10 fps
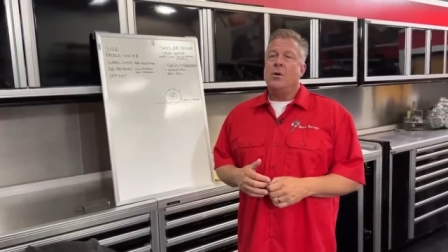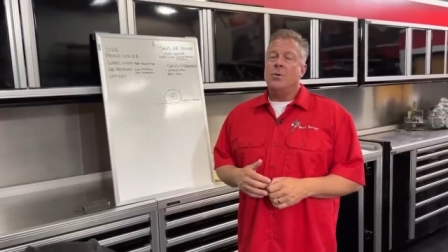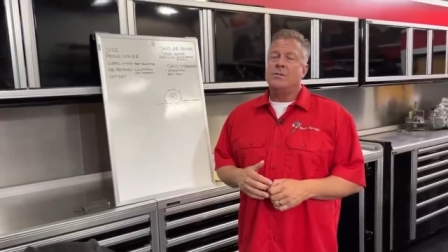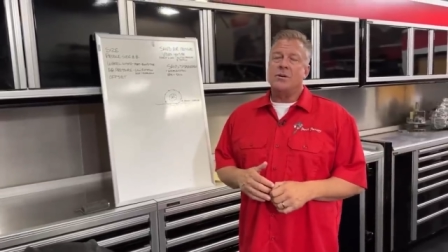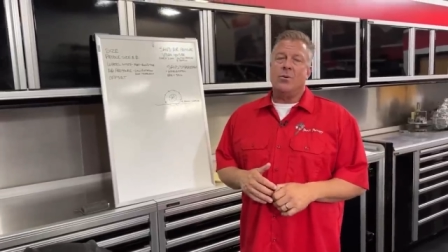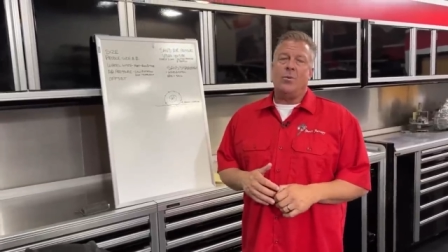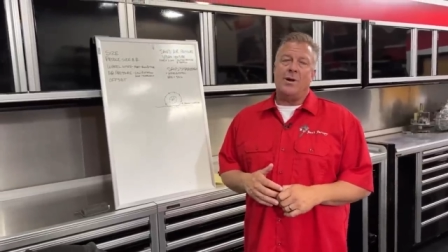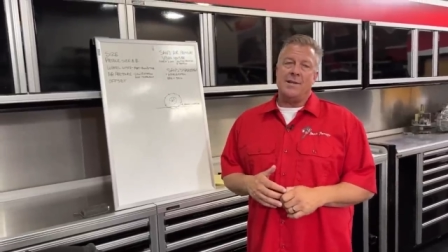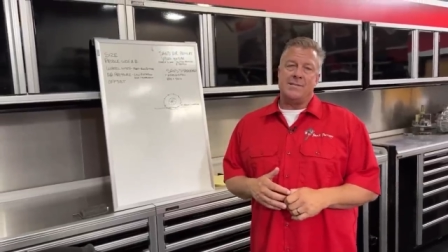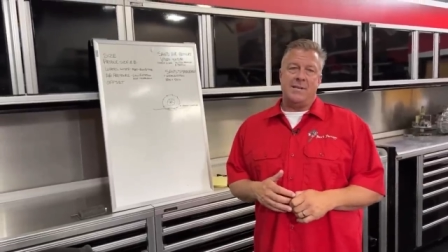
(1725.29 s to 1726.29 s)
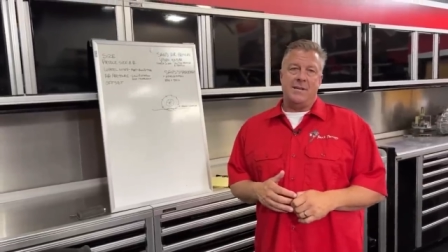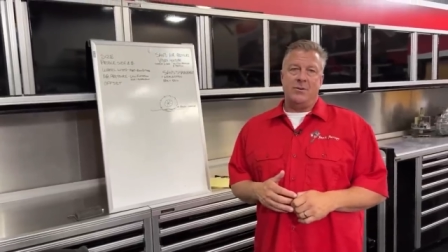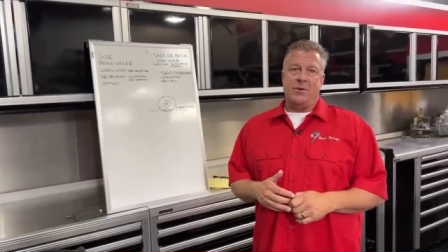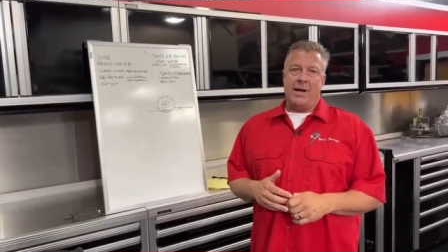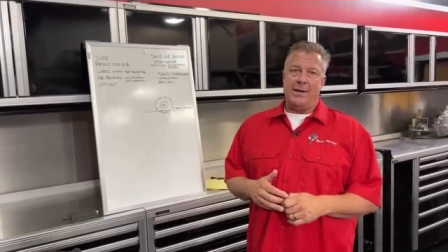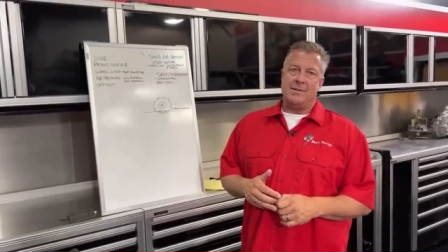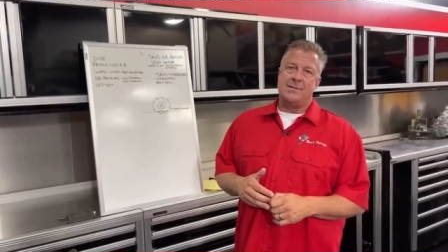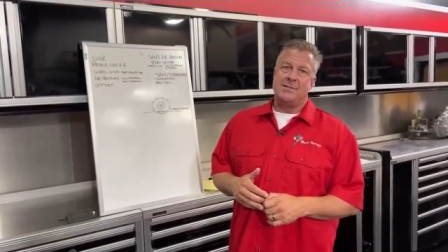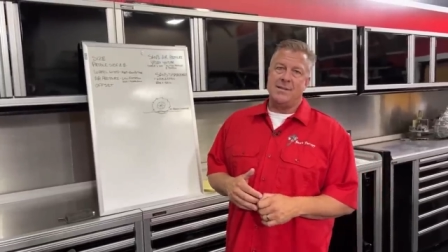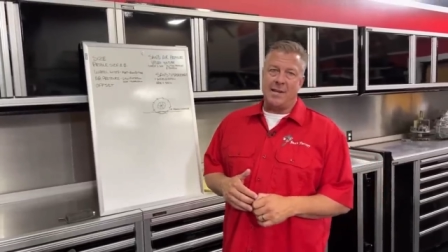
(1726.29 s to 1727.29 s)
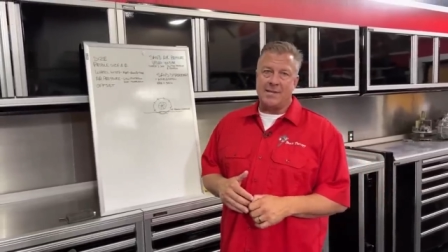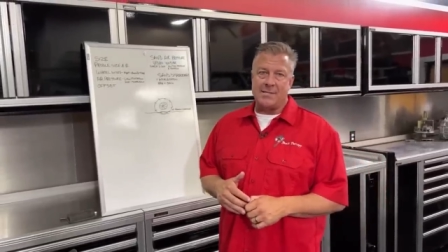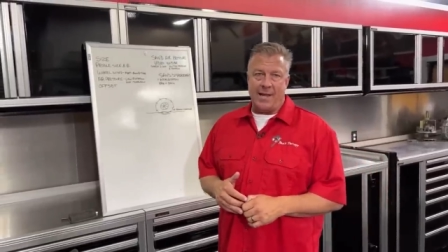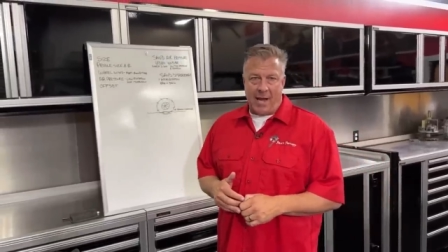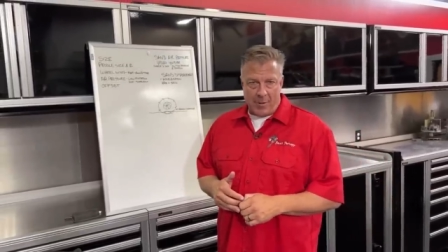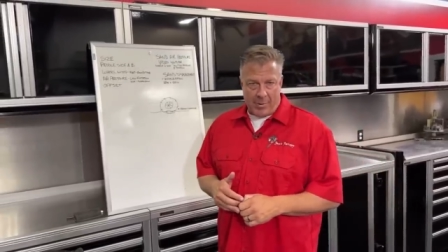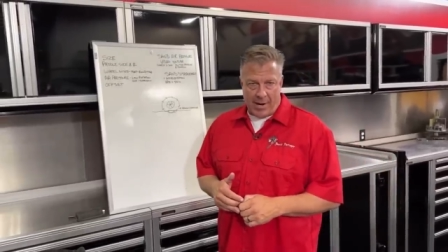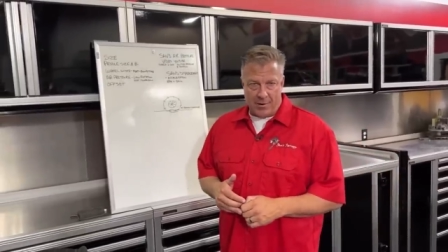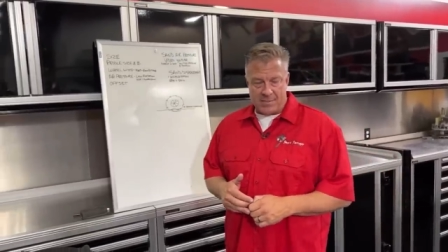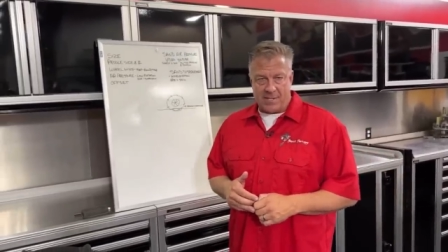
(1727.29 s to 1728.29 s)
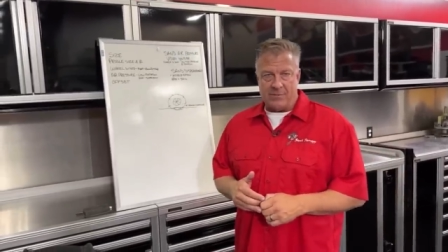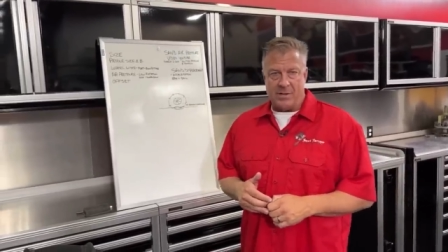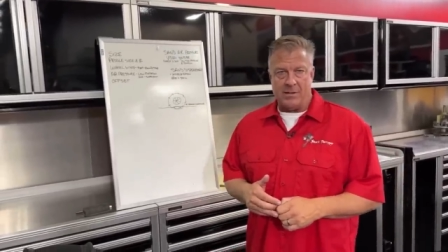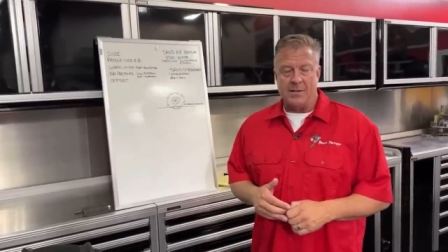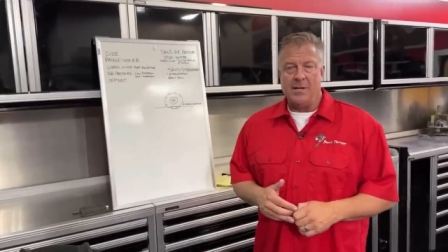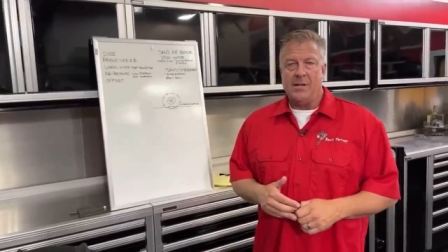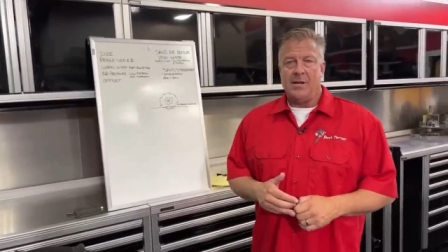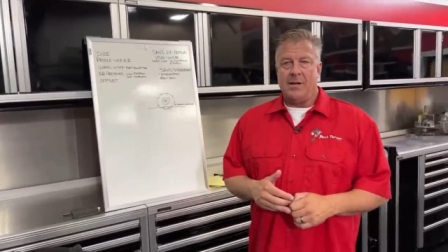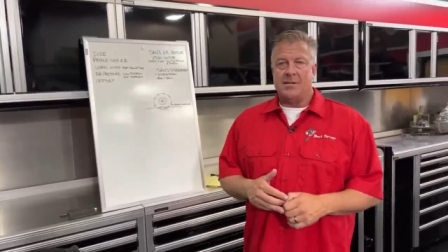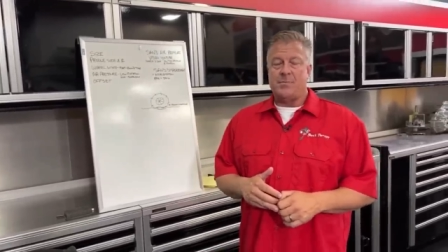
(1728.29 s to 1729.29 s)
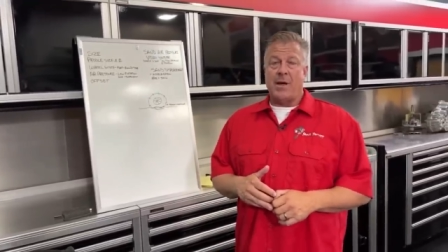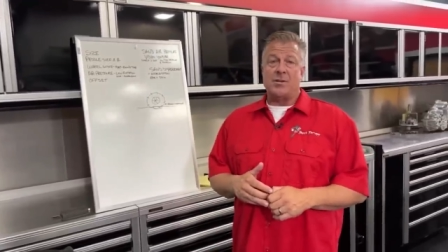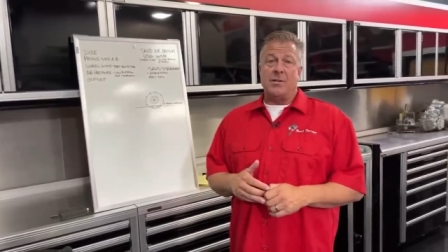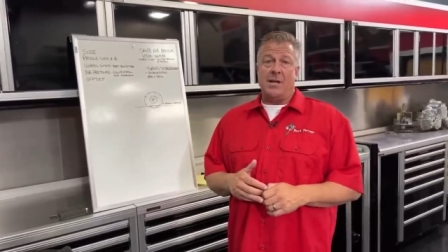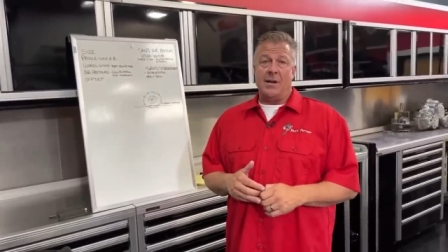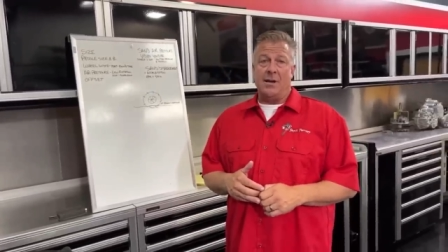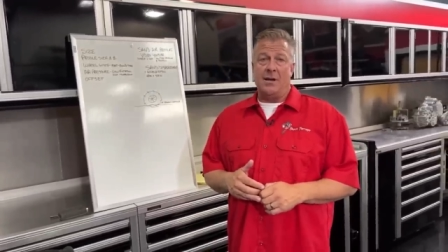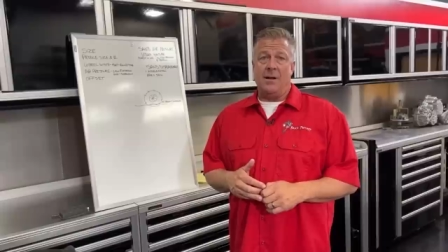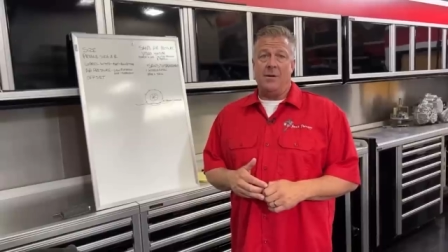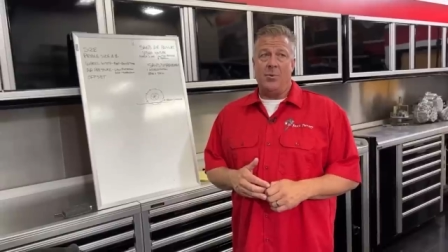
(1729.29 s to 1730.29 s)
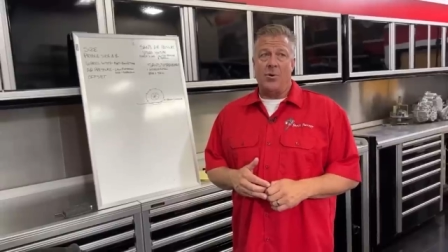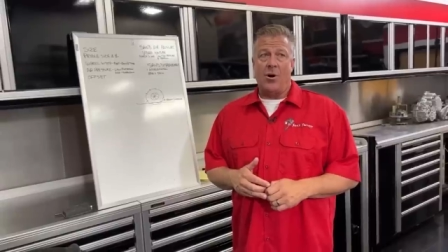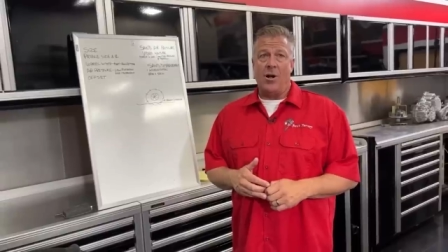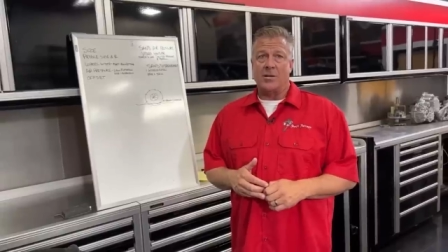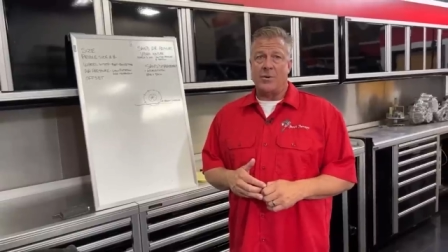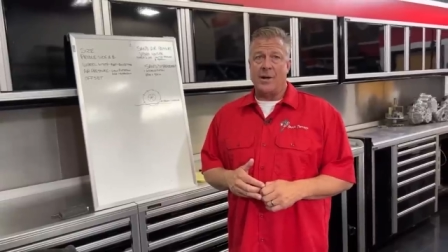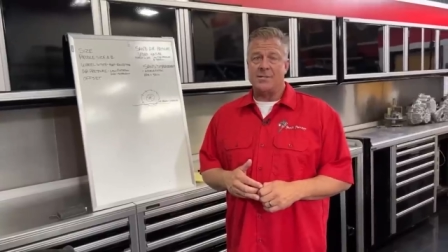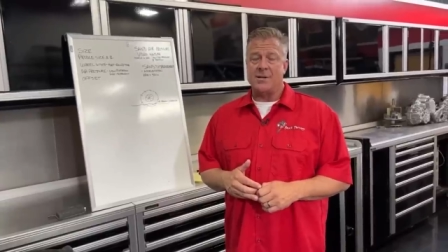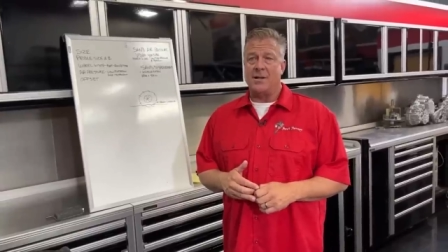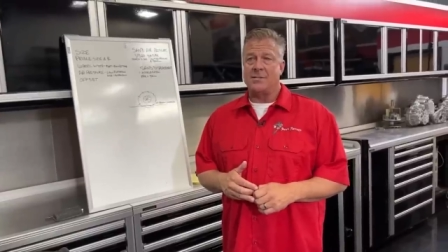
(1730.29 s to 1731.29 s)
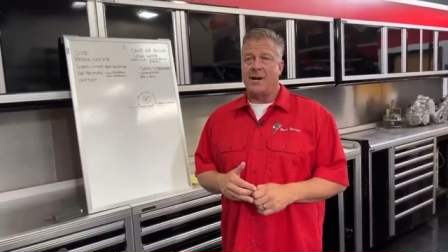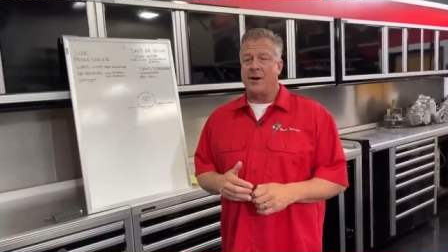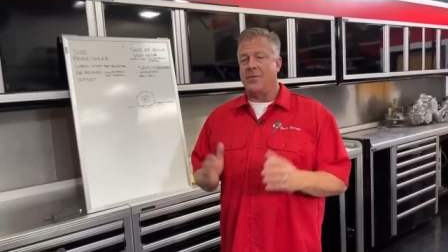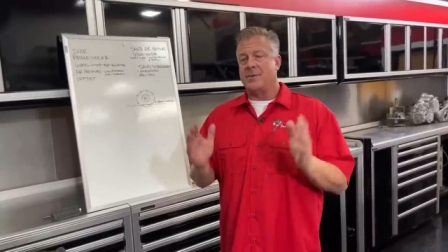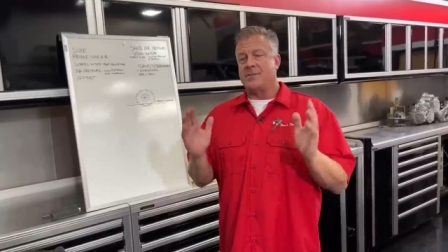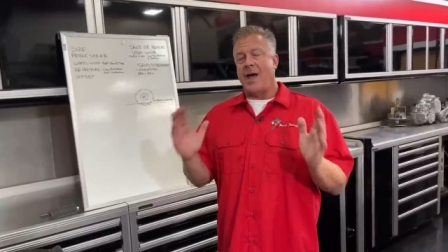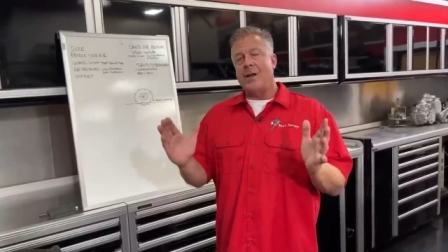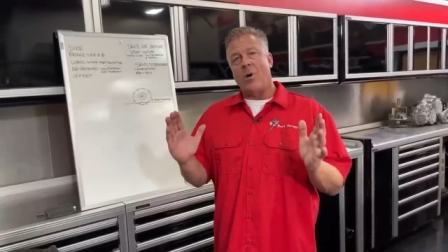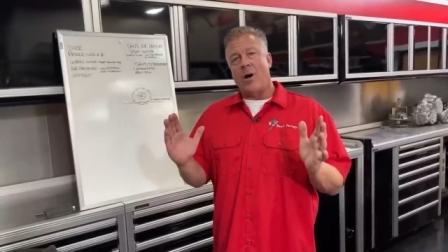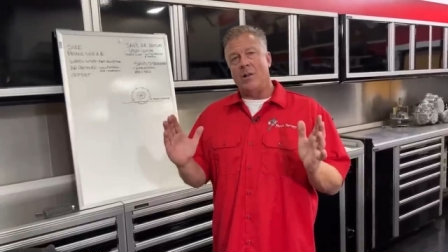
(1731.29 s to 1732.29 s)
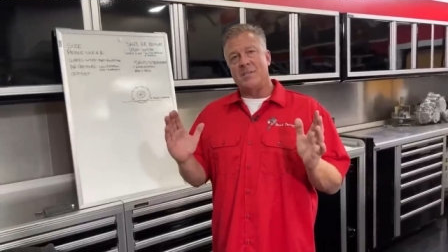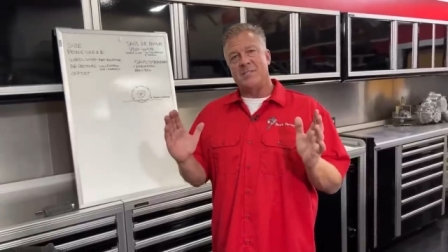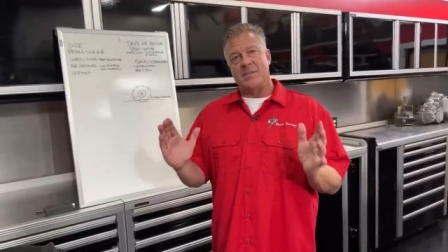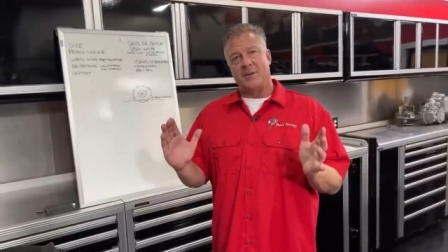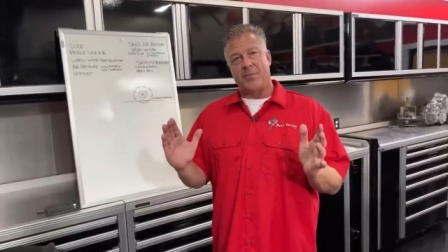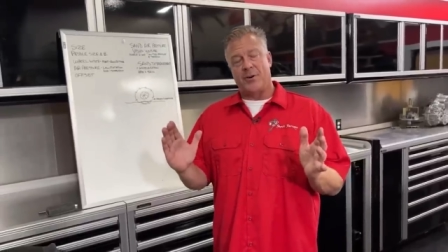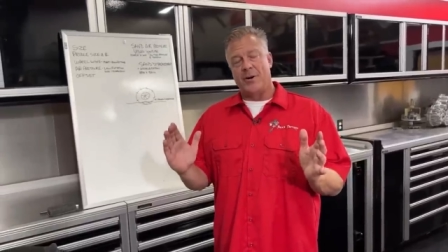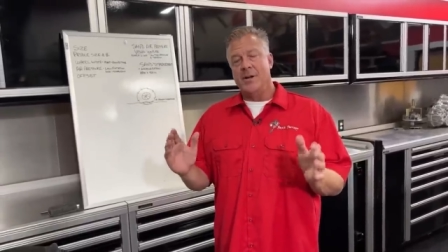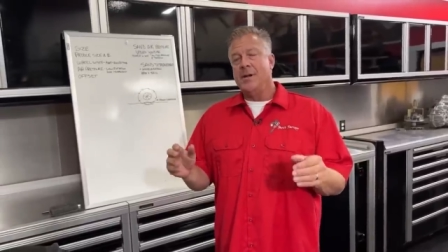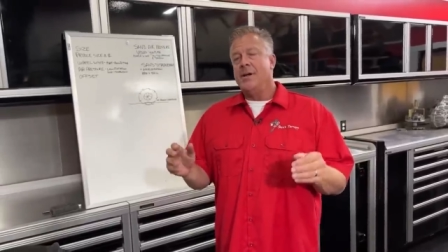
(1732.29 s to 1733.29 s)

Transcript: We don't wanna see you at 6 to 8 pounds, even in, you know, especially in a more all-terrain style tire. The sidewall is stiffer.